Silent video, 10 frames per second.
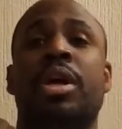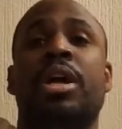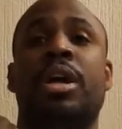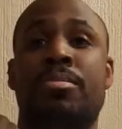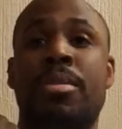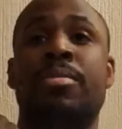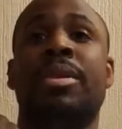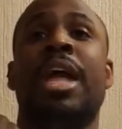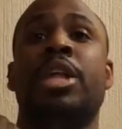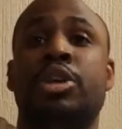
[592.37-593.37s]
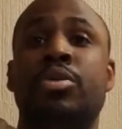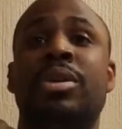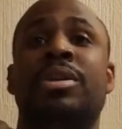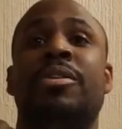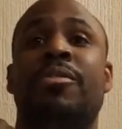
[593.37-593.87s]
commitment and
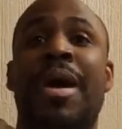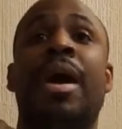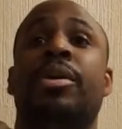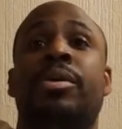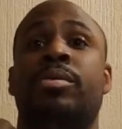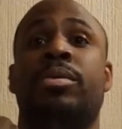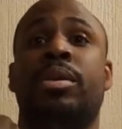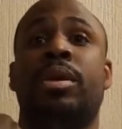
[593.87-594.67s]
unity values.